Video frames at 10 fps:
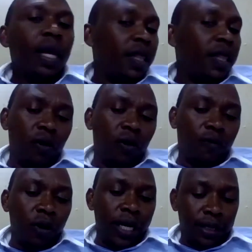3 or
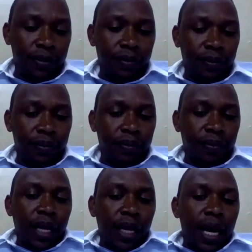4 days.
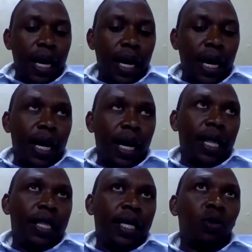
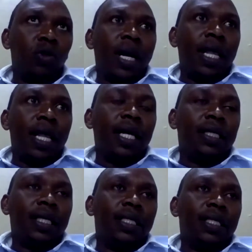There is also another
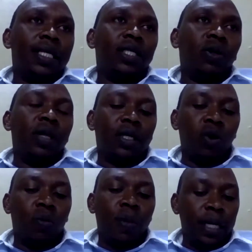transaction that
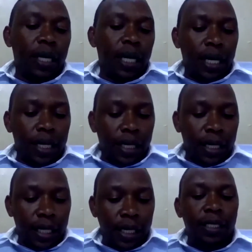normally
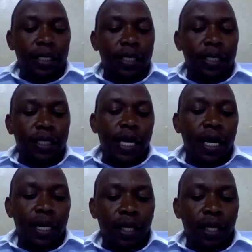creates the